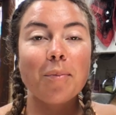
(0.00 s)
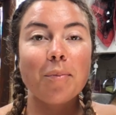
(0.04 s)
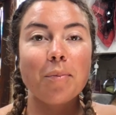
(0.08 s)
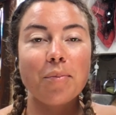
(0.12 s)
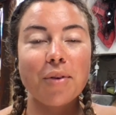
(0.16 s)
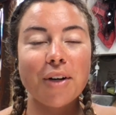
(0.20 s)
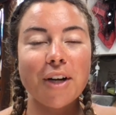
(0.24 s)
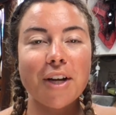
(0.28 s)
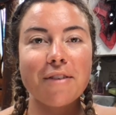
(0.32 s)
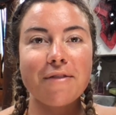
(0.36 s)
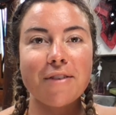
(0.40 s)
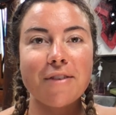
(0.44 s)

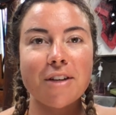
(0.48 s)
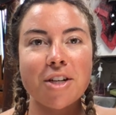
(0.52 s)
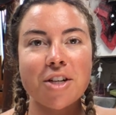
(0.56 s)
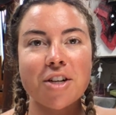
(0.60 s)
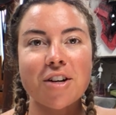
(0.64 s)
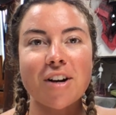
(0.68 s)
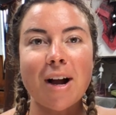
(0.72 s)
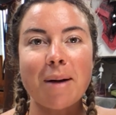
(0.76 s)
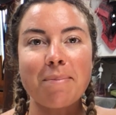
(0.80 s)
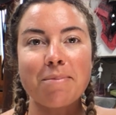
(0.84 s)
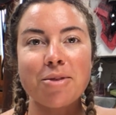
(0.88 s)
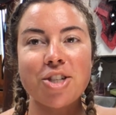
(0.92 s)
Brief
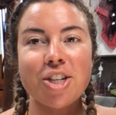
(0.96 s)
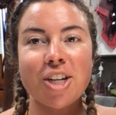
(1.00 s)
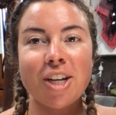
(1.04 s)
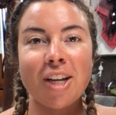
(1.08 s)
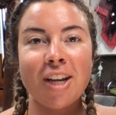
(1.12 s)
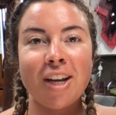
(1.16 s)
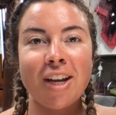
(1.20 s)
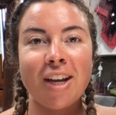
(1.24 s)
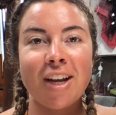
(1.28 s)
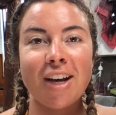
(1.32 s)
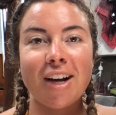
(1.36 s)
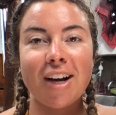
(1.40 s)

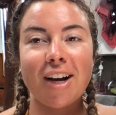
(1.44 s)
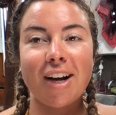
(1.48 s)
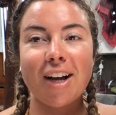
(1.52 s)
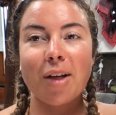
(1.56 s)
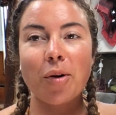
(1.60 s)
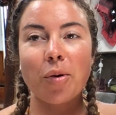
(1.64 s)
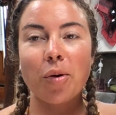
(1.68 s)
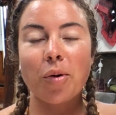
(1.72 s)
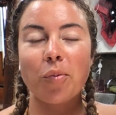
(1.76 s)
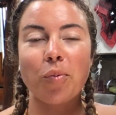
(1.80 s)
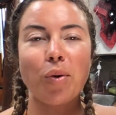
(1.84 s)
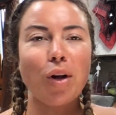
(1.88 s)
interruption.
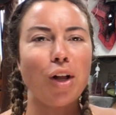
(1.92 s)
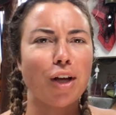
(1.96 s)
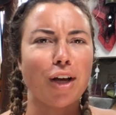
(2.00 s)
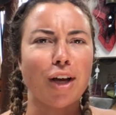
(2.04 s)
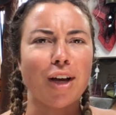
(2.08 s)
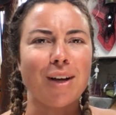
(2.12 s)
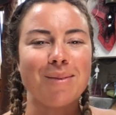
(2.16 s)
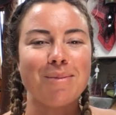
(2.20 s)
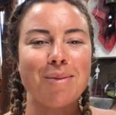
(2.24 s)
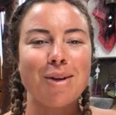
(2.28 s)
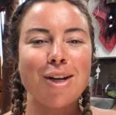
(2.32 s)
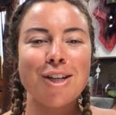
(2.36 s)

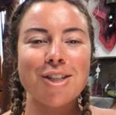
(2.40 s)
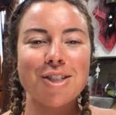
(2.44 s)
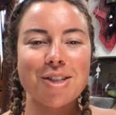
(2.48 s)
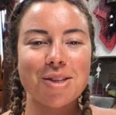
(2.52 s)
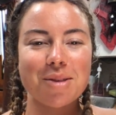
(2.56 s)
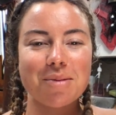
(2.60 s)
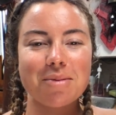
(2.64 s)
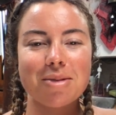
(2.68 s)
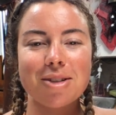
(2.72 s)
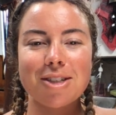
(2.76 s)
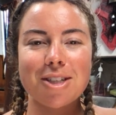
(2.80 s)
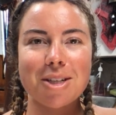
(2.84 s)
Welcome to
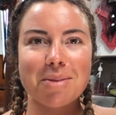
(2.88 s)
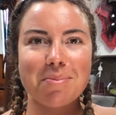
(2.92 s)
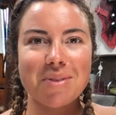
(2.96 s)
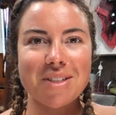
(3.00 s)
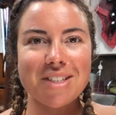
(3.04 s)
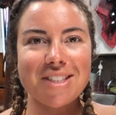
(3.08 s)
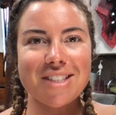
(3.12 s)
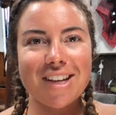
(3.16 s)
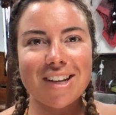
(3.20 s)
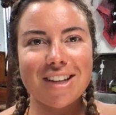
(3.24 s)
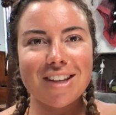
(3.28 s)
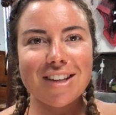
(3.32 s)
the Wind Hippie
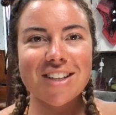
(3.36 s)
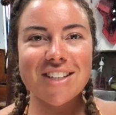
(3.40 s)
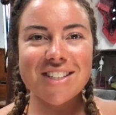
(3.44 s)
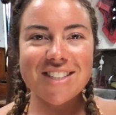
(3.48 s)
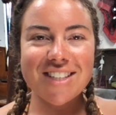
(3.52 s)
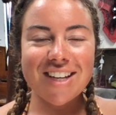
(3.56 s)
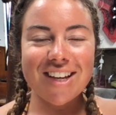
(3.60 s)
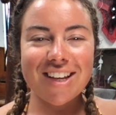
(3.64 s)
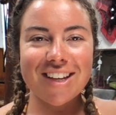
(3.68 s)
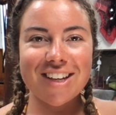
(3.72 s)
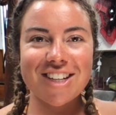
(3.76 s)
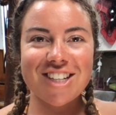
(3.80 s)

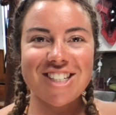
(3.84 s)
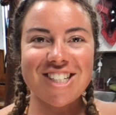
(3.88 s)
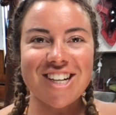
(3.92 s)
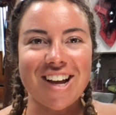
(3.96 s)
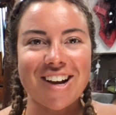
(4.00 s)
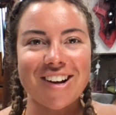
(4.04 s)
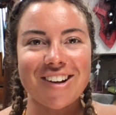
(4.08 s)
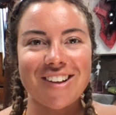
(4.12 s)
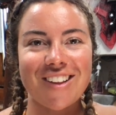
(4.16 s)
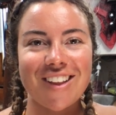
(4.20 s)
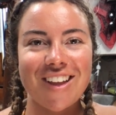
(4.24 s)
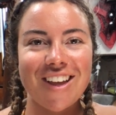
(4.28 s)
Sailing
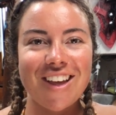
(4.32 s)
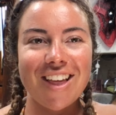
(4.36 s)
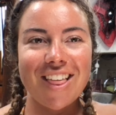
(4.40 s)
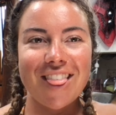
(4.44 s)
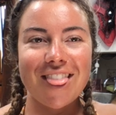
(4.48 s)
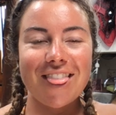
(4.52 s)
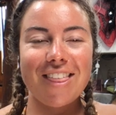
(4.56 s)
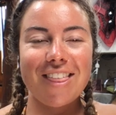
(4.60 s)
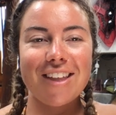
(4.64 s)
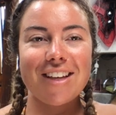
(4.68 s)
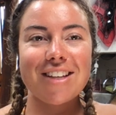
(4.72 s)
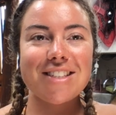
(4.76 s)
Channel.
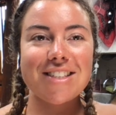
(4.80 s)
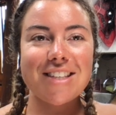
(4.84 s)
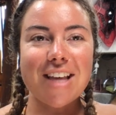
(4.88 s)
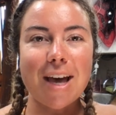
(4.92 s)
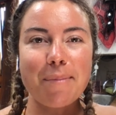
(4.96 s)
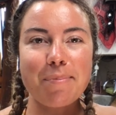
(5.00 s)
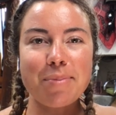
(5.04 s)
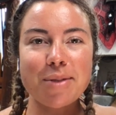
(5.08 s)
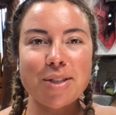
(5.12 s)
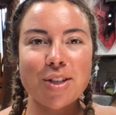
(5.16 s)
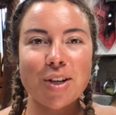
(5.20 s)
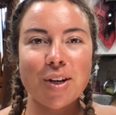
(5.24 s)
This
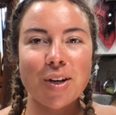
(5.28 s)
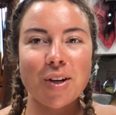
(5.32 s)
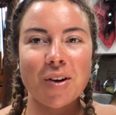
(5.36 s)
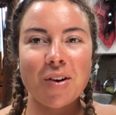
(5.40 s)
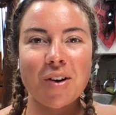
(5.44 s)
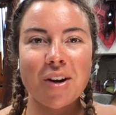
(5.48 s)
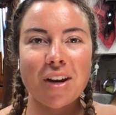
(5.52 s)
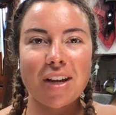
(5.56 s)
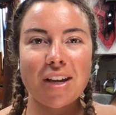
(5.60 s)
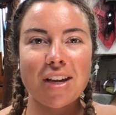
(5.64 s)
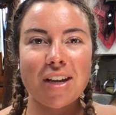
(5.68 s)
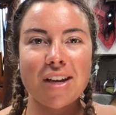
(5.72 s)

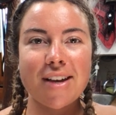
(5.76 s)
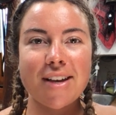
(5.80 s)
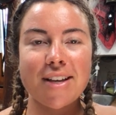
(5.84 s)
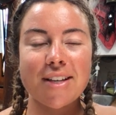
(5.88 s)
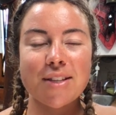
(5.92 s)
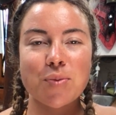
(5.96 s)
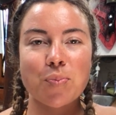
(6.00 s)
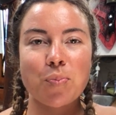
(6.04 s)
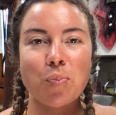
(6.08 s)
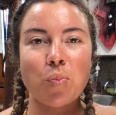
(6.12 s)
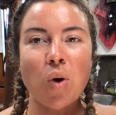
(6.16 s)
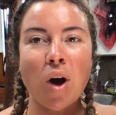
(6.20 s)
episode
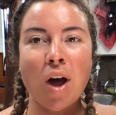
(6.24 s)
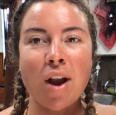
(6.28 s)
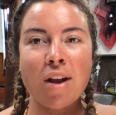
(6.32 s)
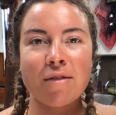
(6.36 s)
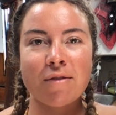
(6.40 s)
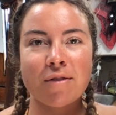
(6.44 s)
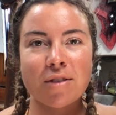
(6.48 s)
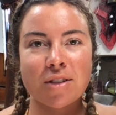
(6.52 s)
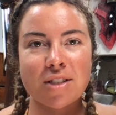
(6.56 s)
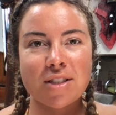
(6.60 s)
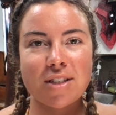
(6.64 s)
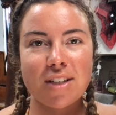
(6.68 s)
is one
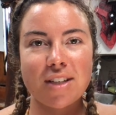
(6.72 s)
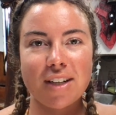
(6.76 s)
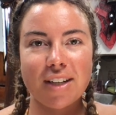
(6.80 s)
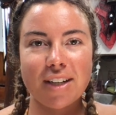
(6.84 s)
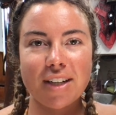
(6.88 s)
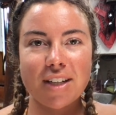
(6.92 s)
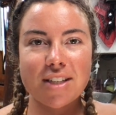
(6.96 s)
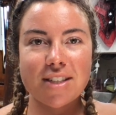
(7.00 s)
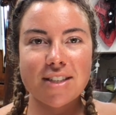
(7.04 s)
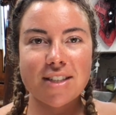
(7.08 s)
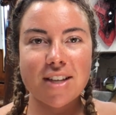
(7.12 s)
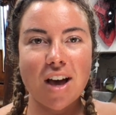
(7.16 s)
of a
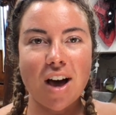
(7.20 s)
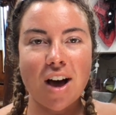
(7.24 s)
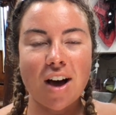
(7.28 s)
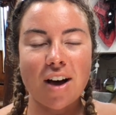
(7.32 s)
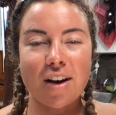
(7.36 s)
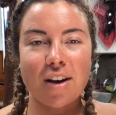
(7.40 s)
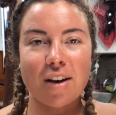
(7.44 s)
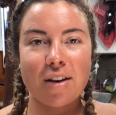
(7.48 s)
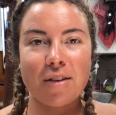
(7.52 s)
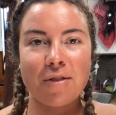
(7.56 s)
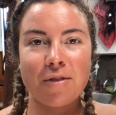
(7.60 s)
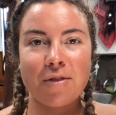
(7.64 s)
series
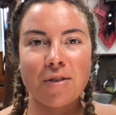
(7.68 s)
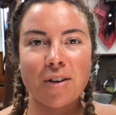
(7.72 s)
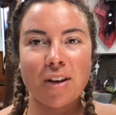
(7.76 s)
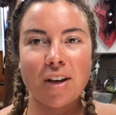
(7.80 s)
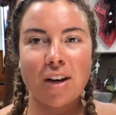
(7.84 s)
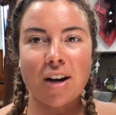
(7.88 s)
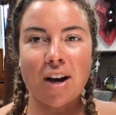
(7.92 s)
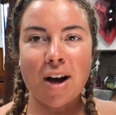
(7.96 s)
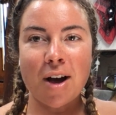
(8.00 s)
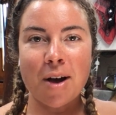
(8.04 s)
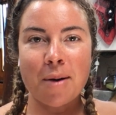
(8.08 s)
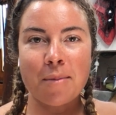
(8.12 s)
of
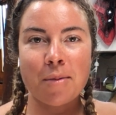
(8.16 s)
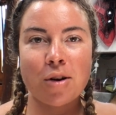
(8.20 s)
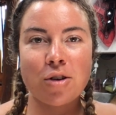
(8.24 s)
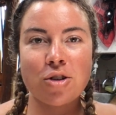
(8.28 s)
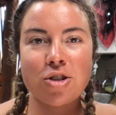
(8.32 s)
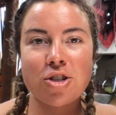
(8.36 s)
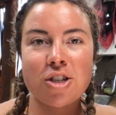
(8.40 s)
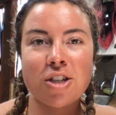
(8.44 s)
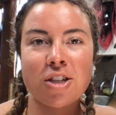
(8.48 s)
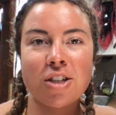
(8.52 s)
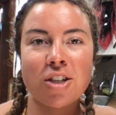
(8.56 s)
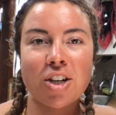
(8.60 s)

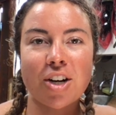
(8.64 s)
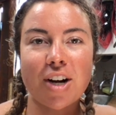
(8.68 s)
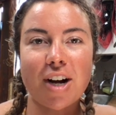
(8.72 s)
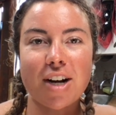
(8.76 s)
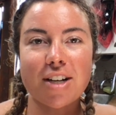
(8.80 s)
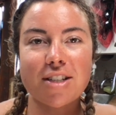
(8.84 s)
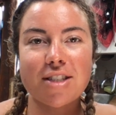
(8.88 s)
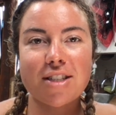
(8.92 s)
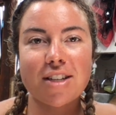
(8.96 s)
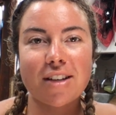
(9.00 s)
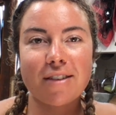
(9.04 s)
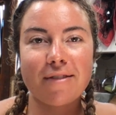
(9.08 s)
ocean
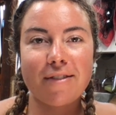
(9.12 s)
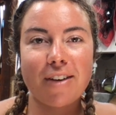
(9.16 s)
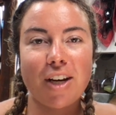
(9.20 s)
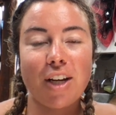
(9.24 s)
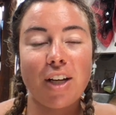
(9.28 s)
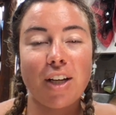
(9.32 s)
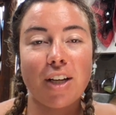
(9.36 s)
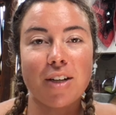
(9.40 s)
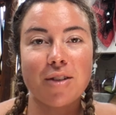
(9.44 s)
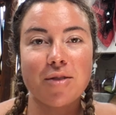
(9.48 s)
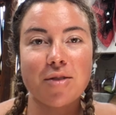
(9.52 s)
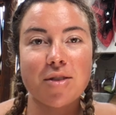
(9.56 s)
crossing
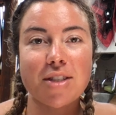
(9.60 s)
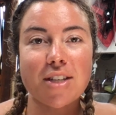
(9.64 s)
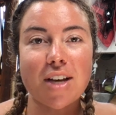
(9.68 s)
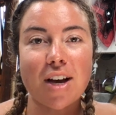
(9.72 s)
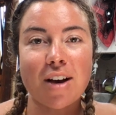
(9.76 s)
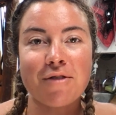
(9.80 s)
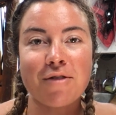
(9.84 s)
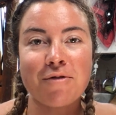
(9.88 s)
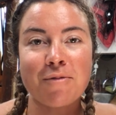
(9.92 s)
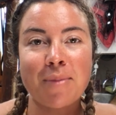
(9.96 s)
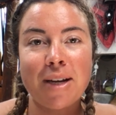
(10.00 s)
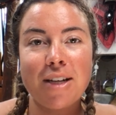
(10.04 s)
videos
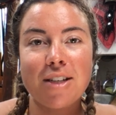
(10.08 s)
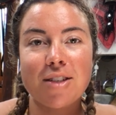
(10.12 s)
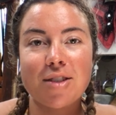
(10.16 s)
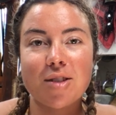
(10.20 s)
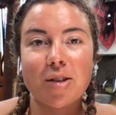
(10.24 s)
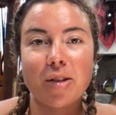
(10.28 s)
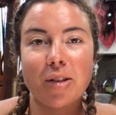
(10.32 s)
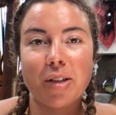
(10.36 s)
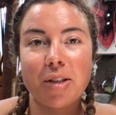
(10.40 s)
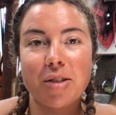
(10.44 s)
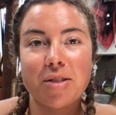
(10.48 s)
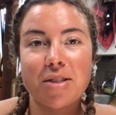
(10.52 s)
of my
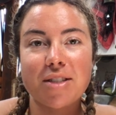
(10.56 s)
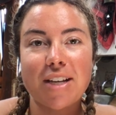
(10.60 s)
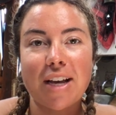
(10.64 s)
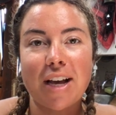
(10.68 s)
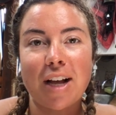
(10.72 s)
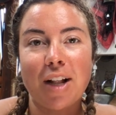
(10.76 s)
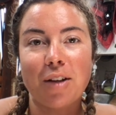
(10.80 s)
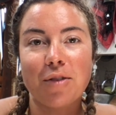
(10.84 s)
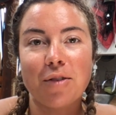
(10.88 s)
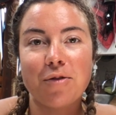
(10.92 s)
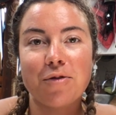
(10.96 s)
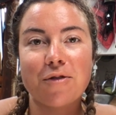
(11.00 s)
solo
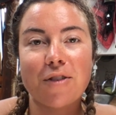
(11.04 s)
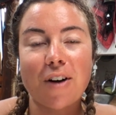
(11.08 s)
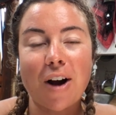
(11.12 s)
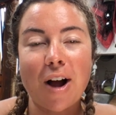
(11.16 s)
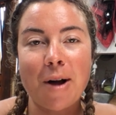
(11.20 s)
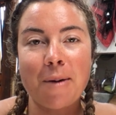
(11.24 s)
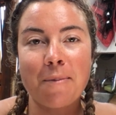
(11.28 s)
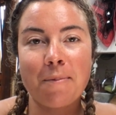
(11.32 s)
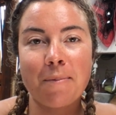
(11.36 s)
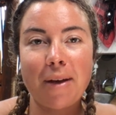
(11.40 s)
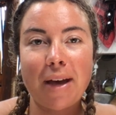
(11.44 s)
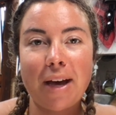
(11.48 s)
sail
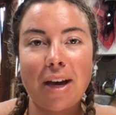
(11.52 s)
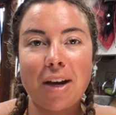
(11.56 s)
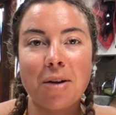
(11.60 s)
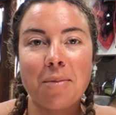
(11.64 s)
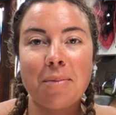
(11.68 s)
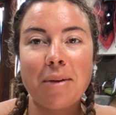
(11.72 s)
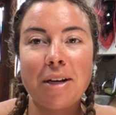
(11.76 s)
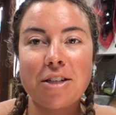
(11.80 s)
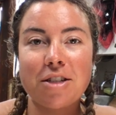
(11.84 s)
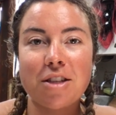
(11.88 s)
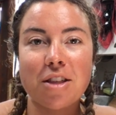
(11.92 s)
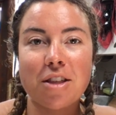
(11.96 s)
from
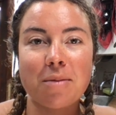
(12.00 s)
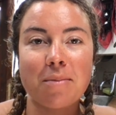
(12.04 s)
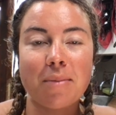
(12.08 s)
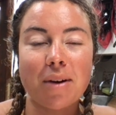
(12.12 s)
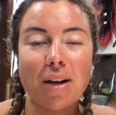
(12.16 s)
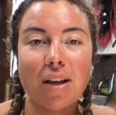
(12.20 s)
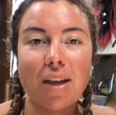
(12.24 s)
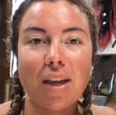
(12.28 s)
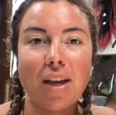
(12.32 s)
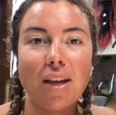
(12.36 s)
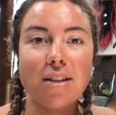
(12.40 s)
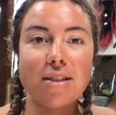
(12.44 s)
Panama to the
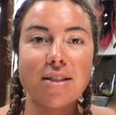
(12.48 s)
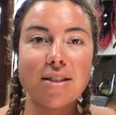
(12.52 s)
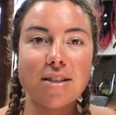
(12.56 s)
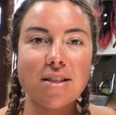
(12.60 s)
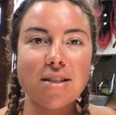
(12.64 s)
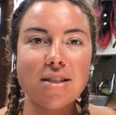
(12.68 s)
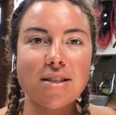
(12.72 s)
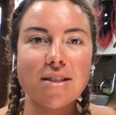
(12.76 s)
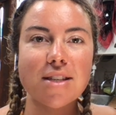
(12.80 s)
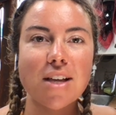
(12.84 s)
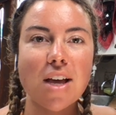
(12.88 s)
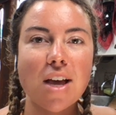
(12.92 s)

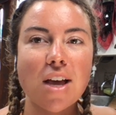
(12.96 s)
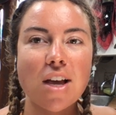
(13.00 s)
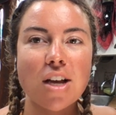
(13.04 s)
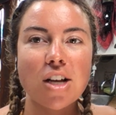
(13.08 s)
Marquesas.